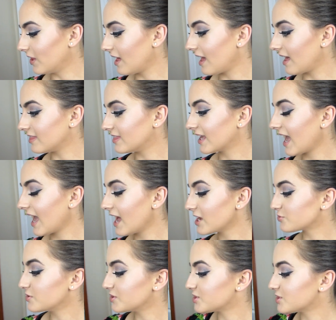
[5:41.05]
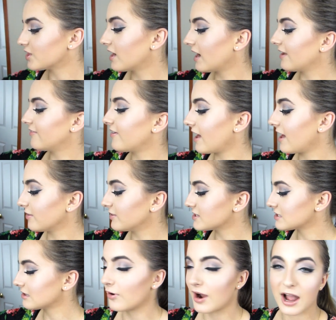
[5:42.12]
At the cash register I found
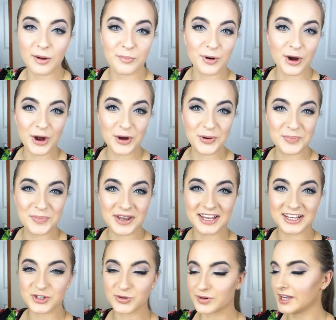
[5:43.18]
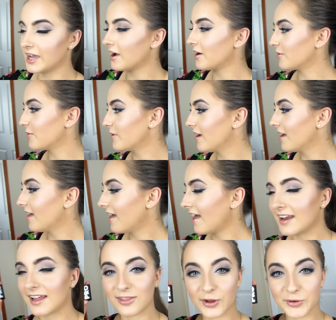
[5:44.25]
this Lorac Pro Mini Trio
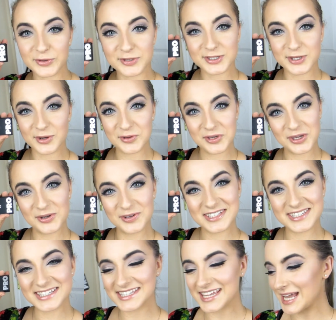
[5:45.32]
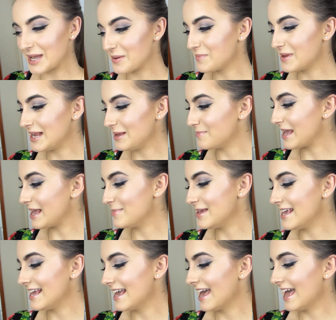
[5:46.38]
and I thought it was so cute because it's like a mini
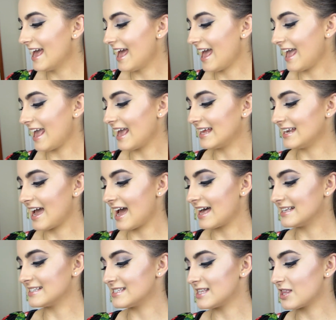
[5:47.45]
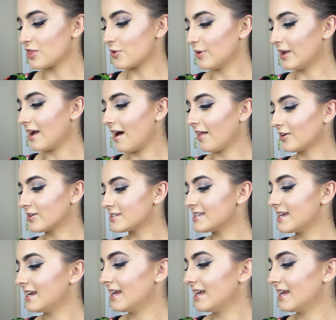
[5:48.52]
baby and it has three colors